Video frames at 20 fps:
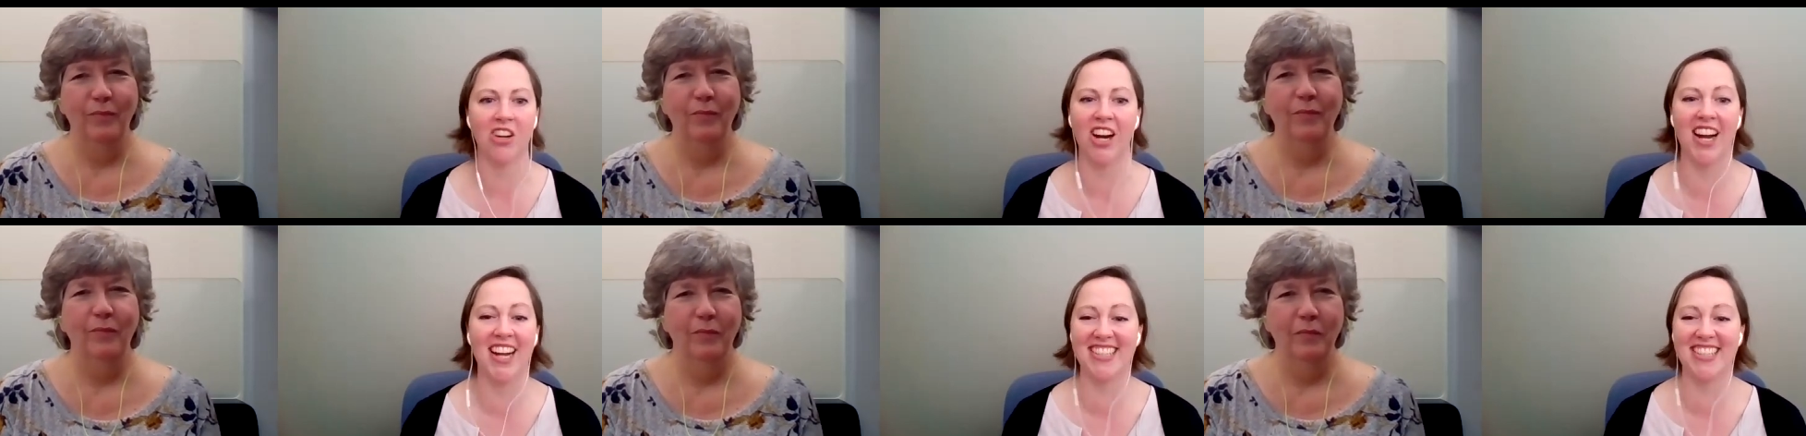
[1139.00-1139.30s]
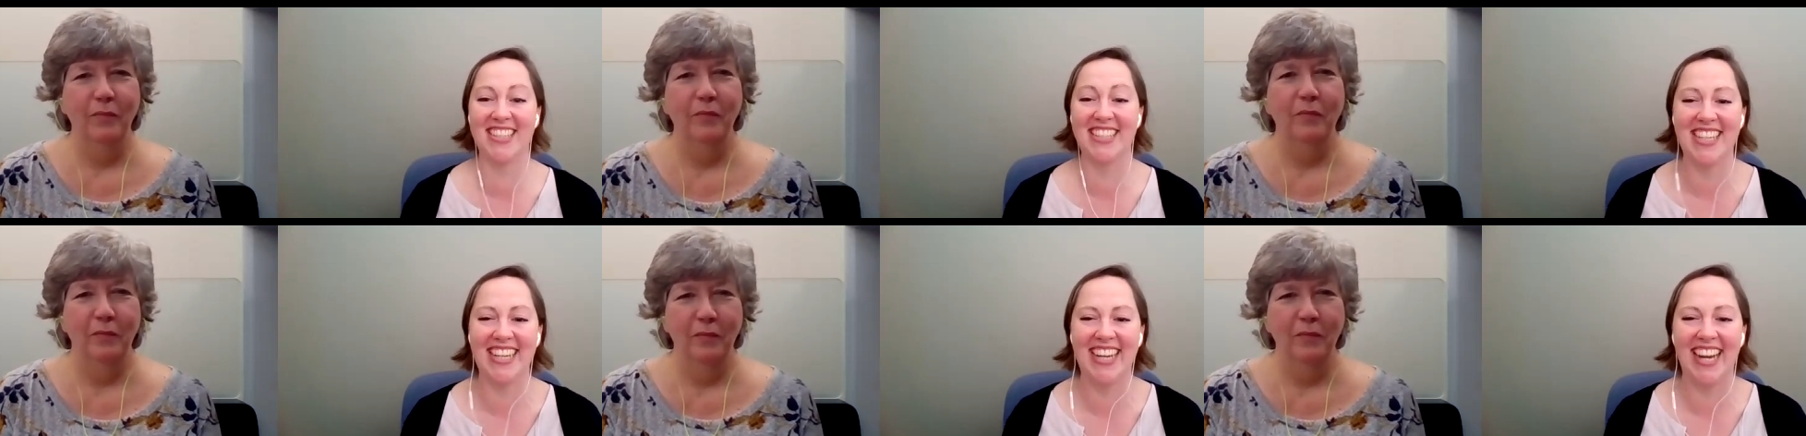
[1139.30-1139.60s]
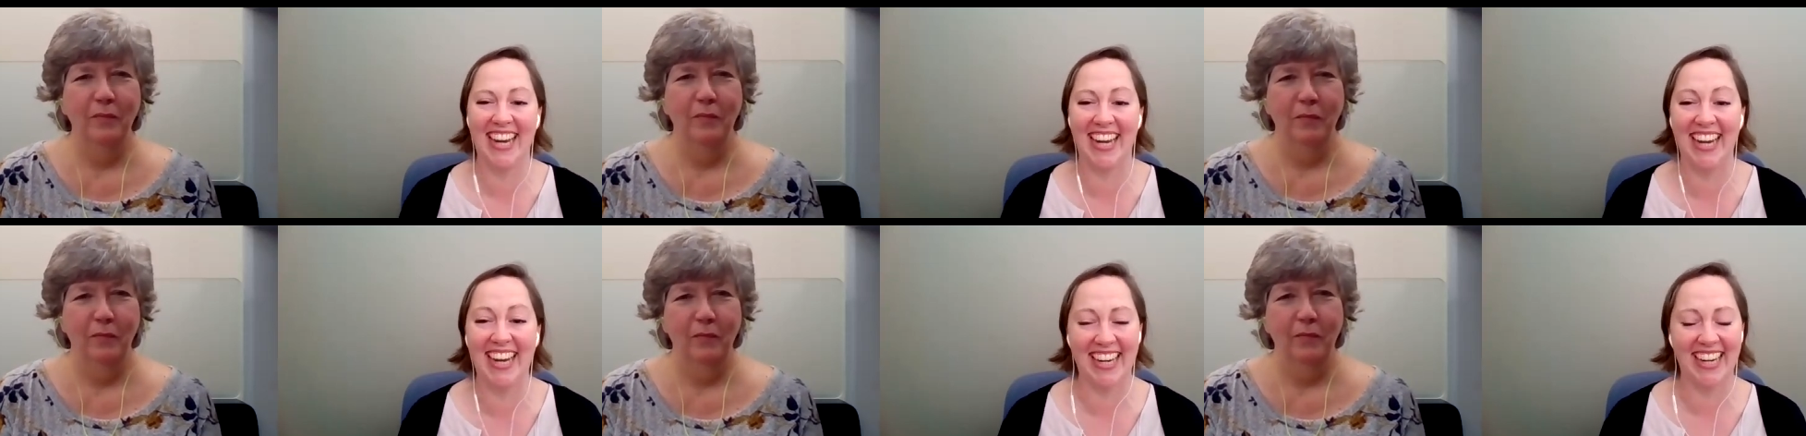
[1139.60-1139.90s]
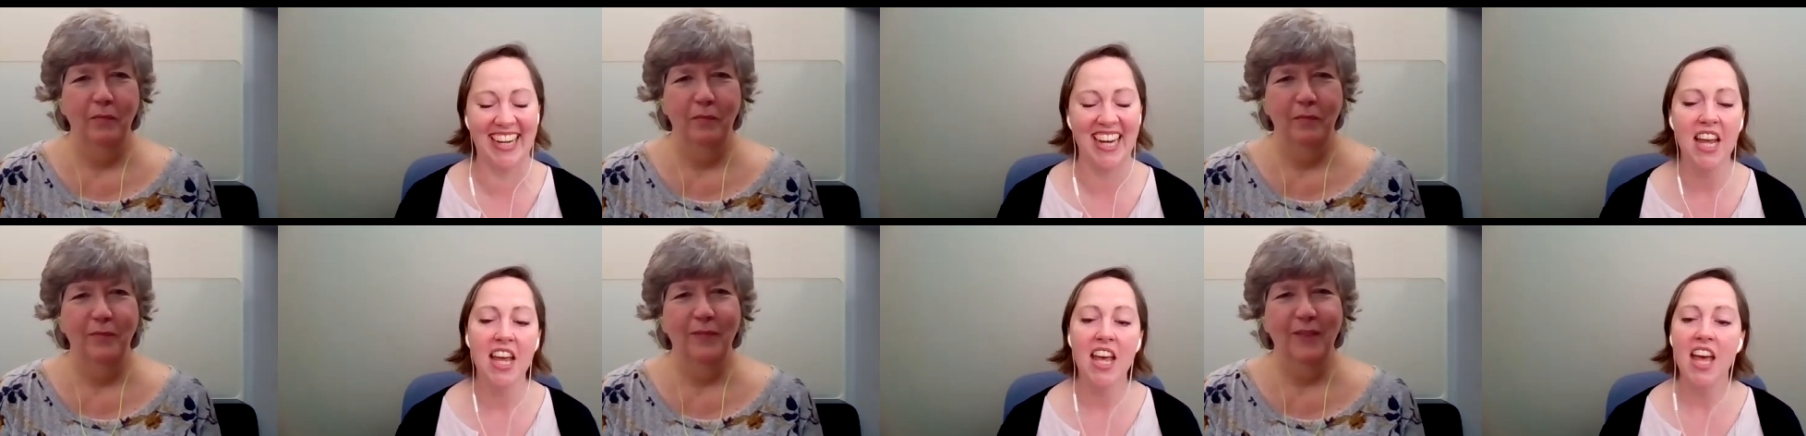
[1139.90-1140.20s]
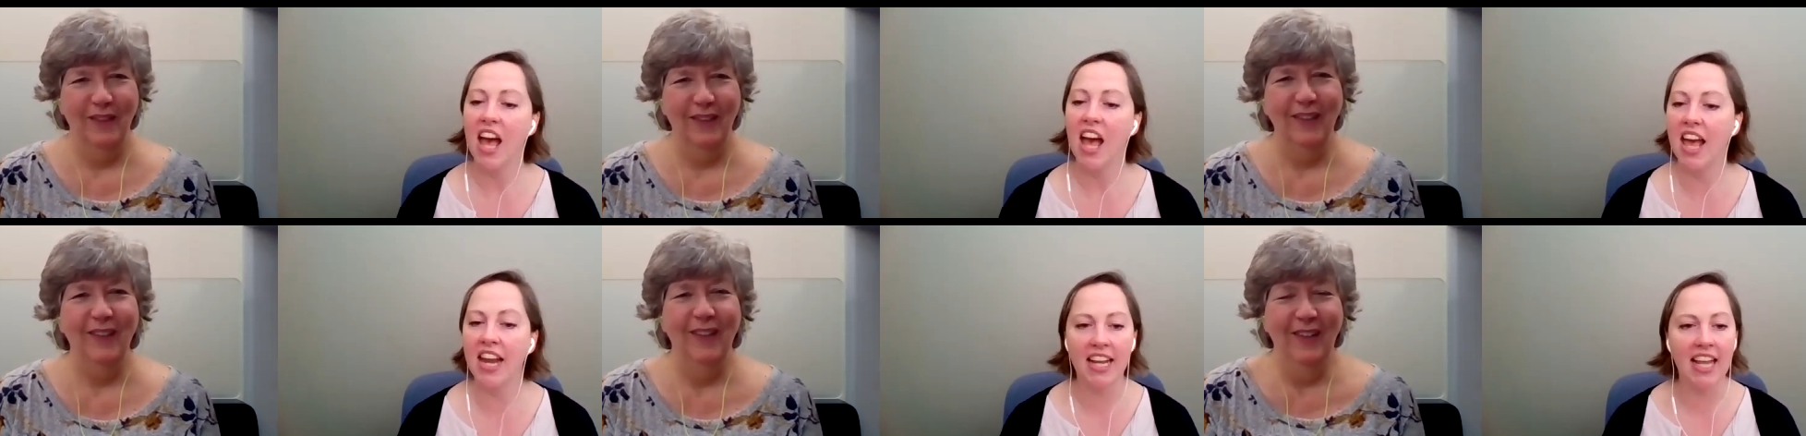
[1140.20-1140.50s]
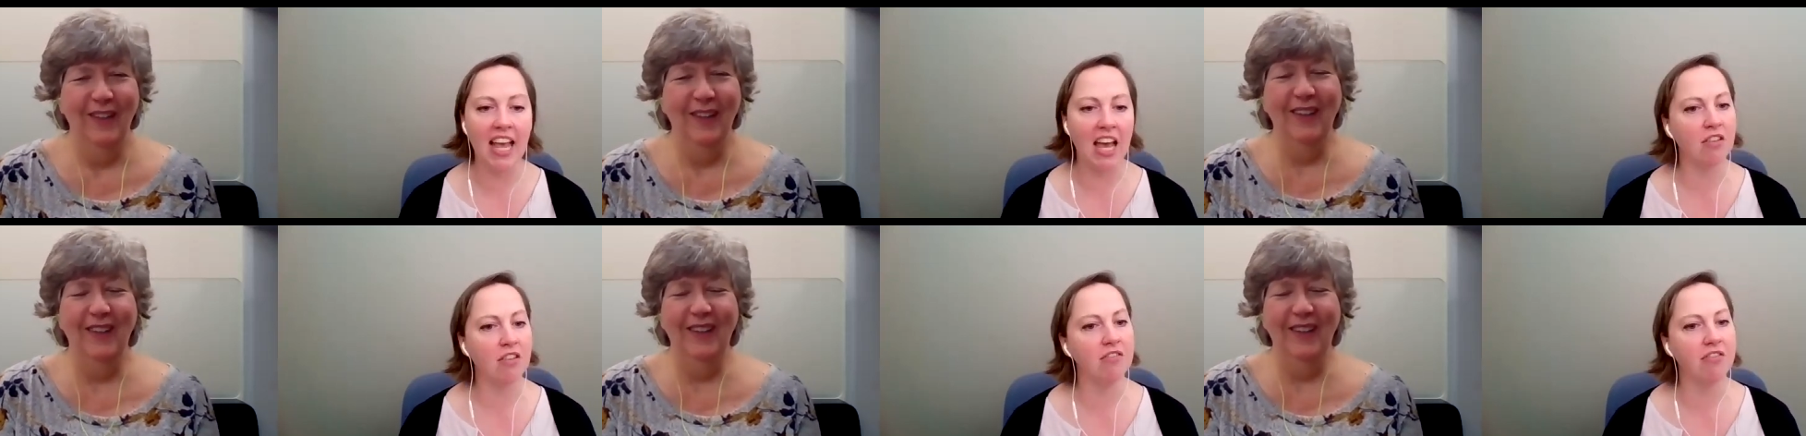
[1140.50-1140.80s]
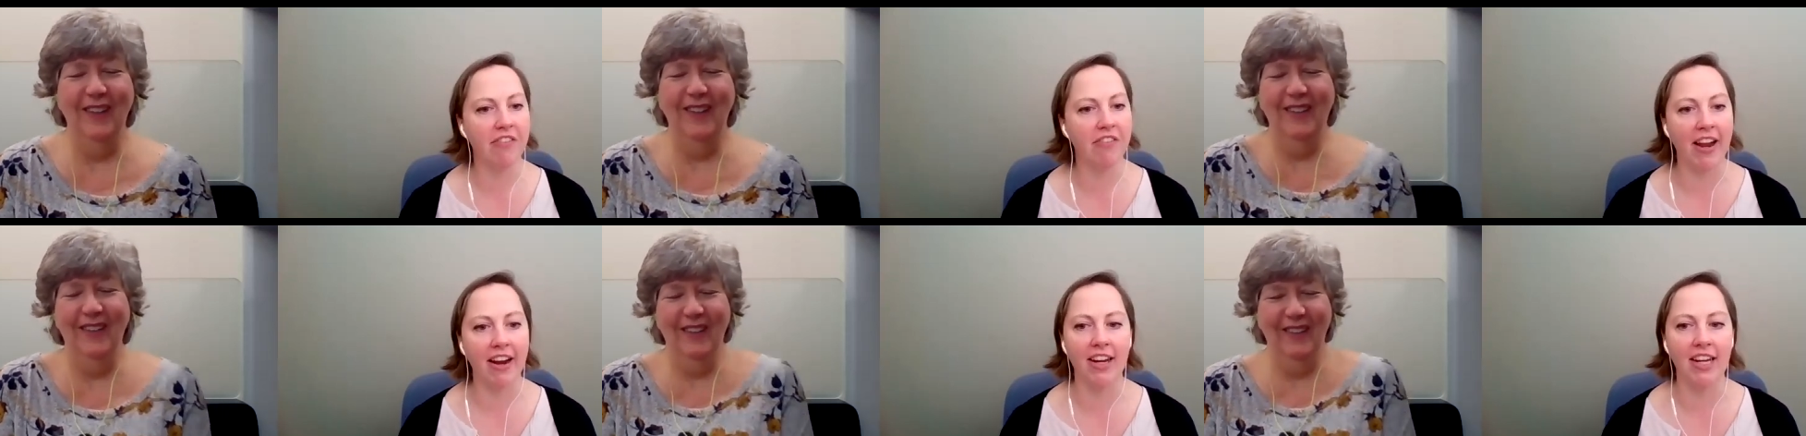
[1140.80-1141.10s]
Speaker 1: interesting and
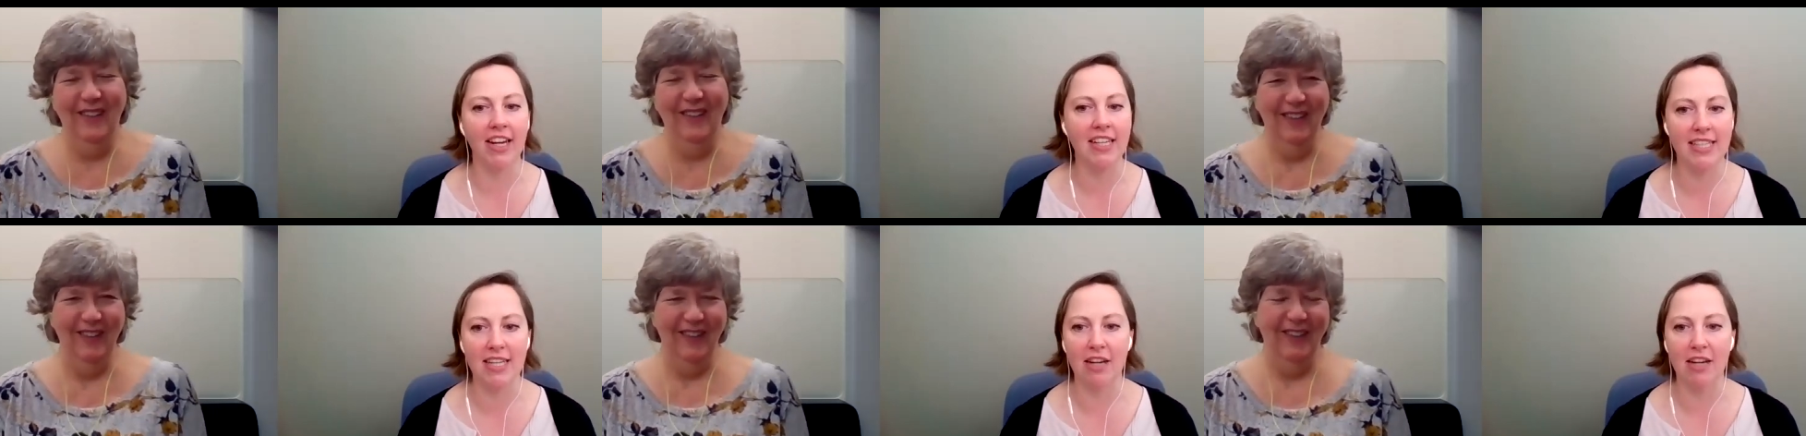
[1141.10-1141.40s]
again very